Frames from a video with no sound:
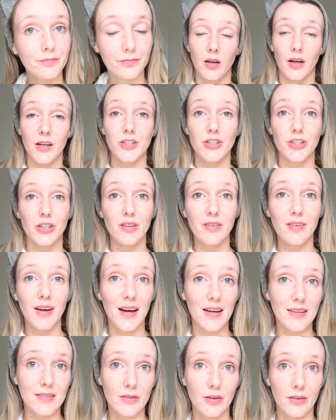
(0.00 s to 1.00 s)
I should have
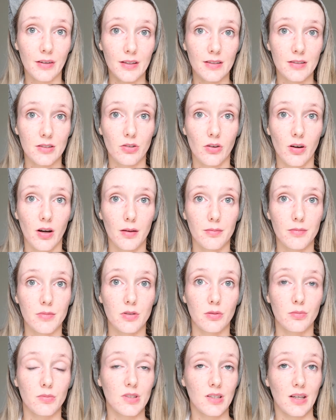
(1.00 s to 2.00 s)
asked on Instagram
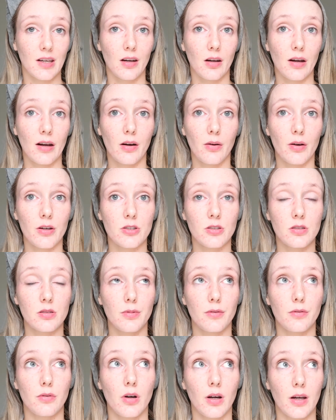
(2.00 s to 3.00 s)
some skincare questions
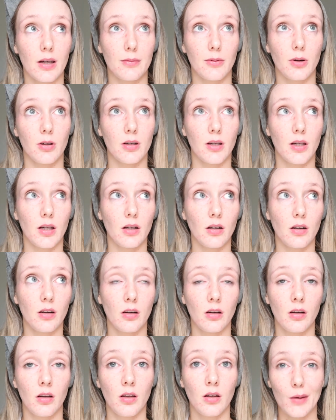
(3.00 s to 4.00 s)
before I came on here.
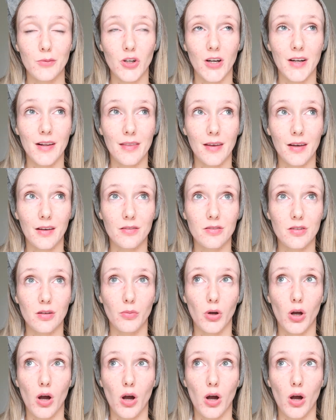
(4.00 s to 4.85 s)
I'm trying to think of some